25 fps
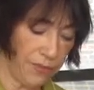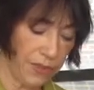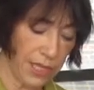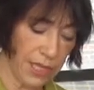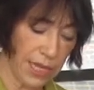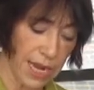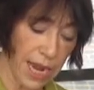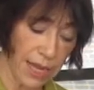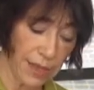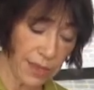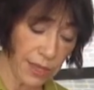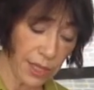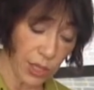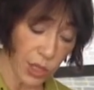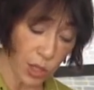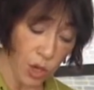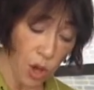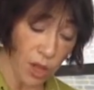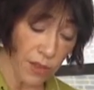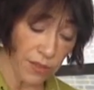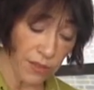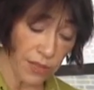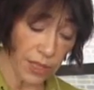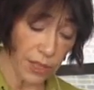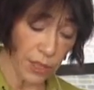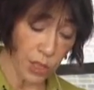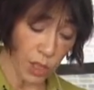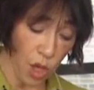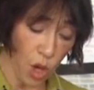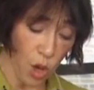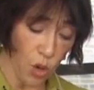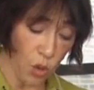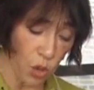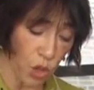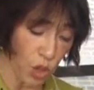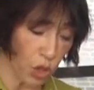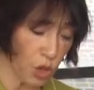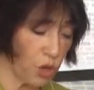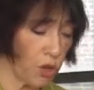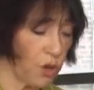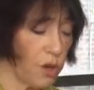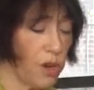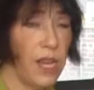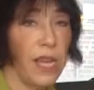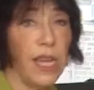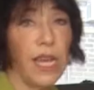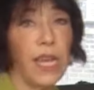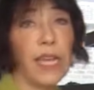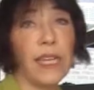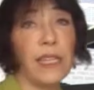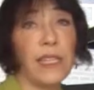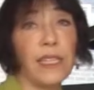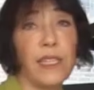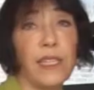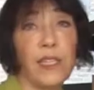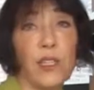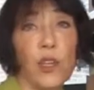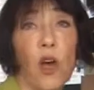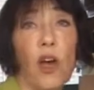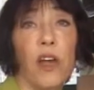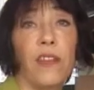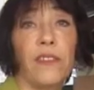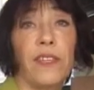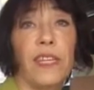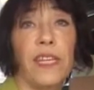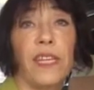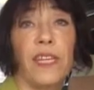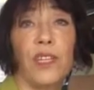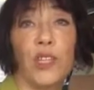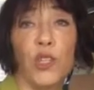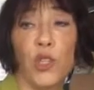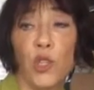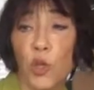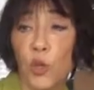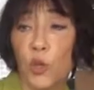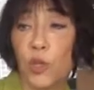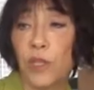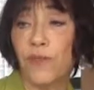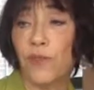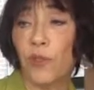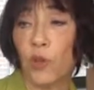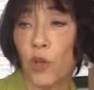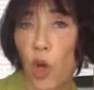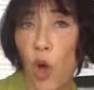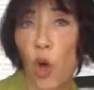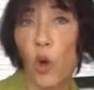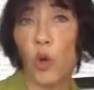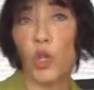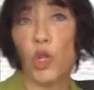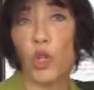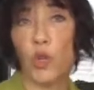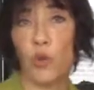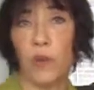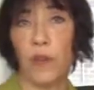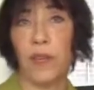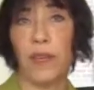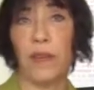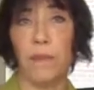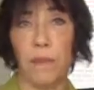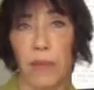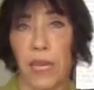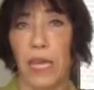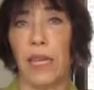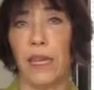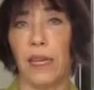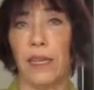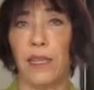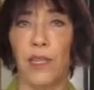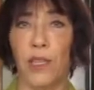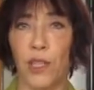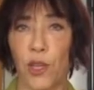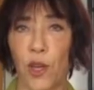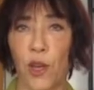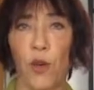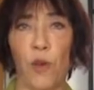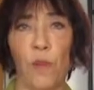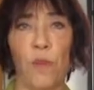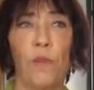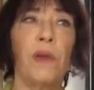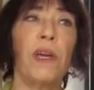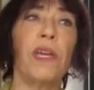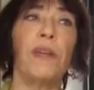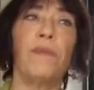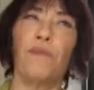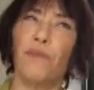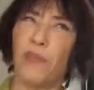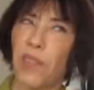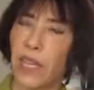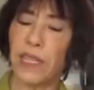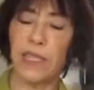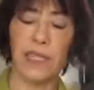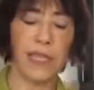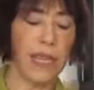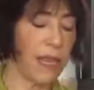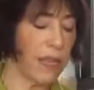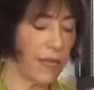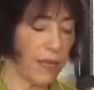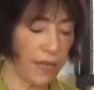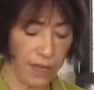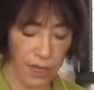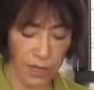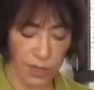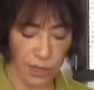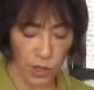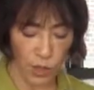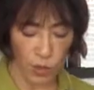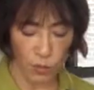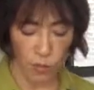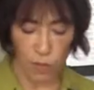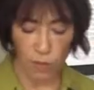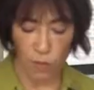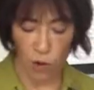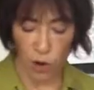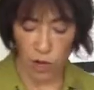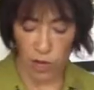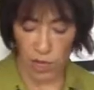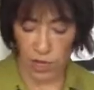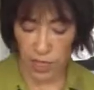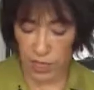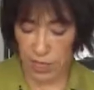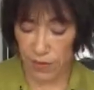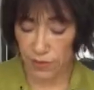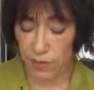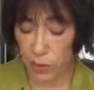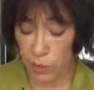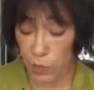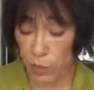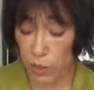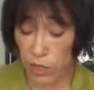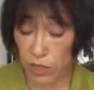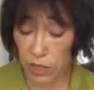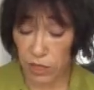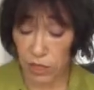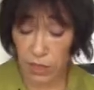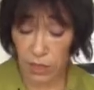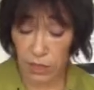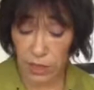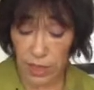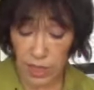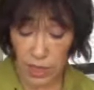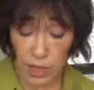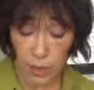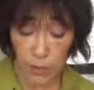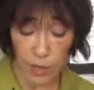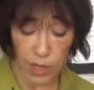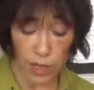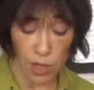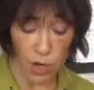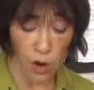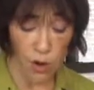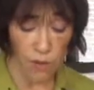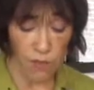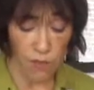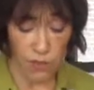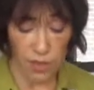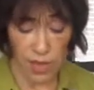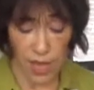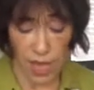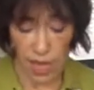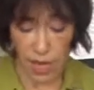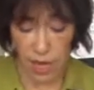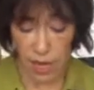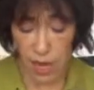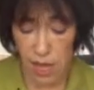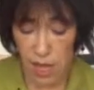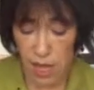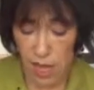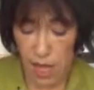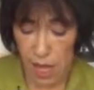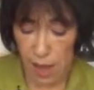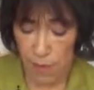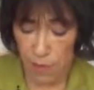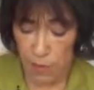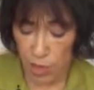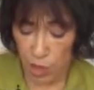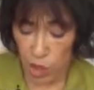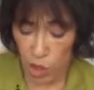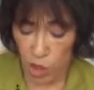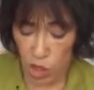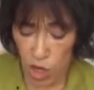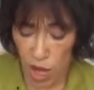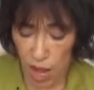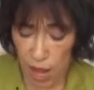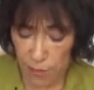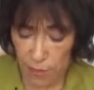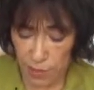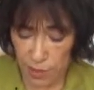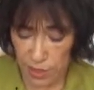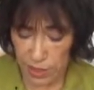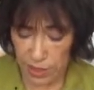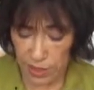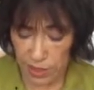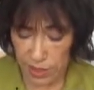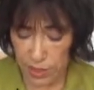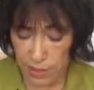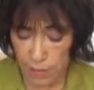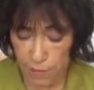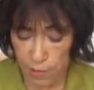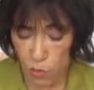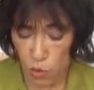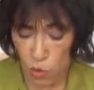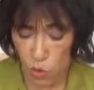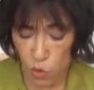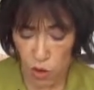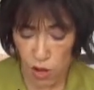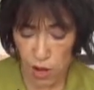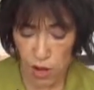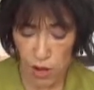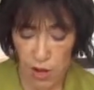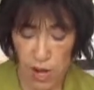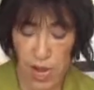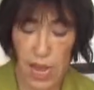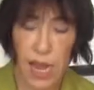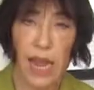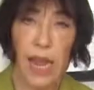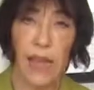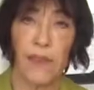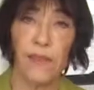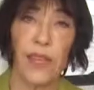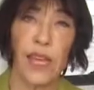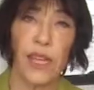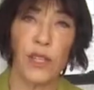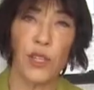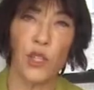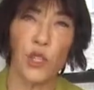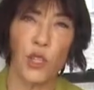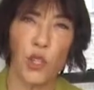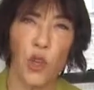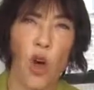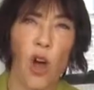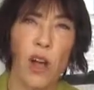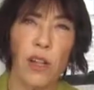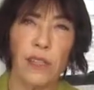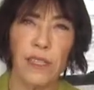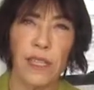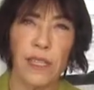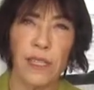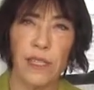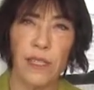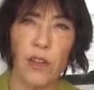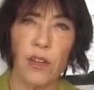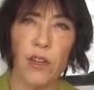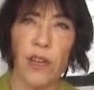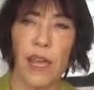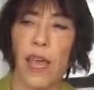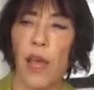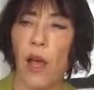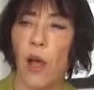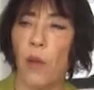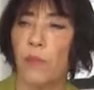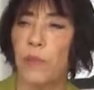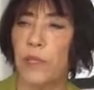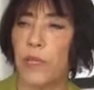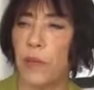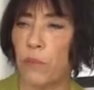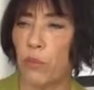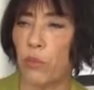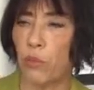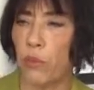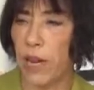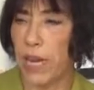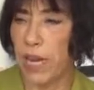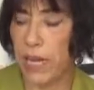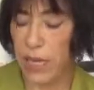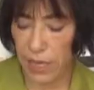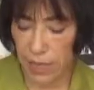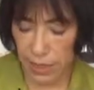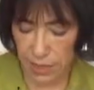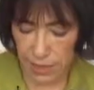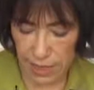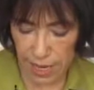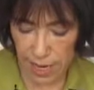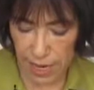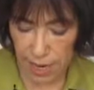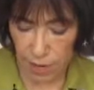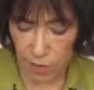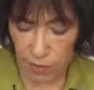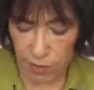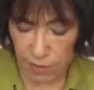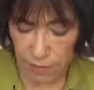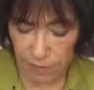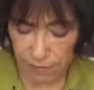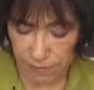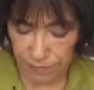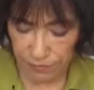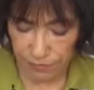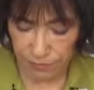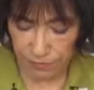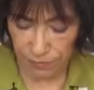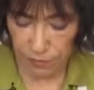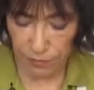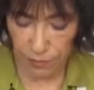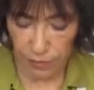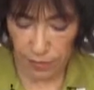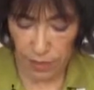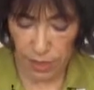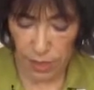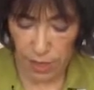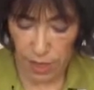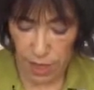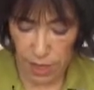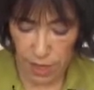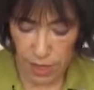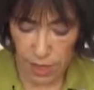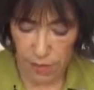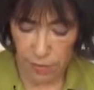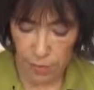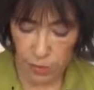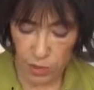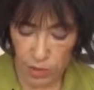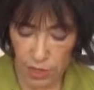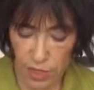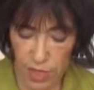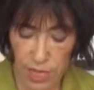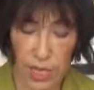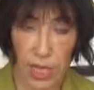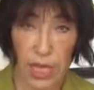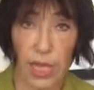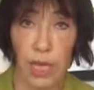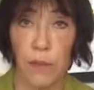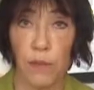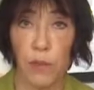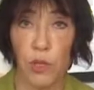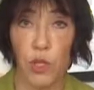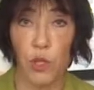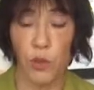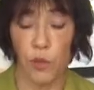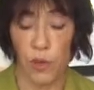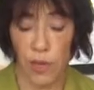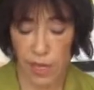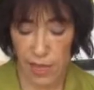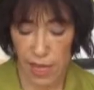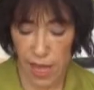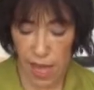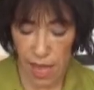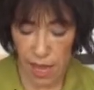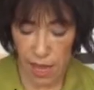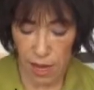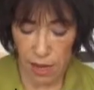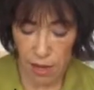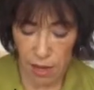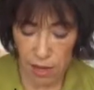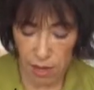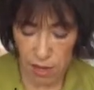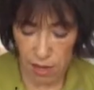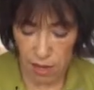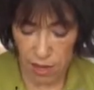It's not the salt that's kosher, it's salt that is used for koshering meat. But they sell it in supermarkets. I've sprinkled a little bit over that. I'm going to chop it some more, and that salt is going to help to break it down. Just going to keep doing that.